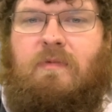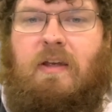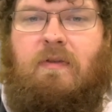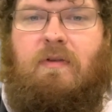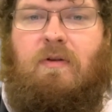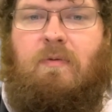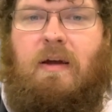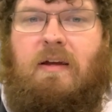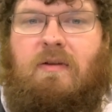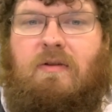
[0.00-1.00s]
Even a
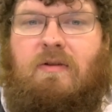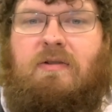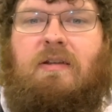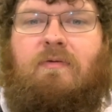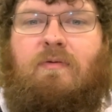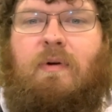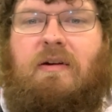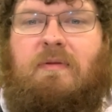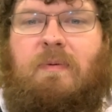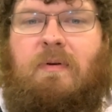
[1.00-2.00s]
regular
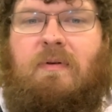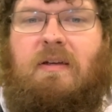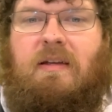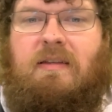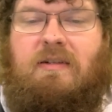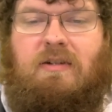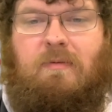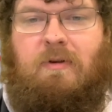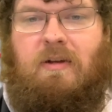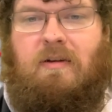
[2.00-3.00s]
silverware spoon can get the
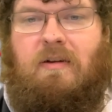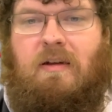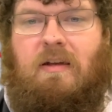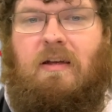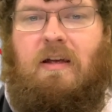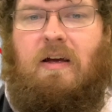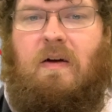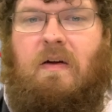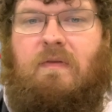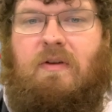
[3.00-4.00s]
job done.
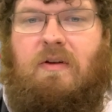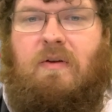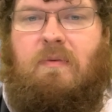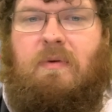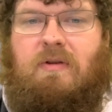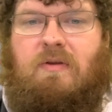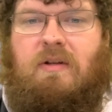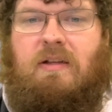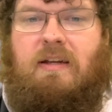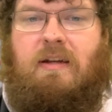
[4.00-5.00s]
However you do it, be sure
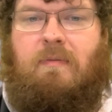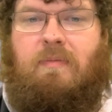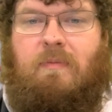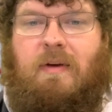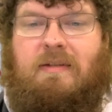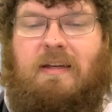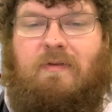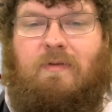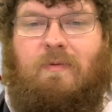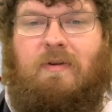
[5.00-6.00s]
to clean up the mess
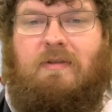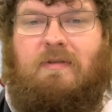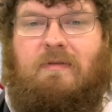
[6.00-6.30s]
afterward.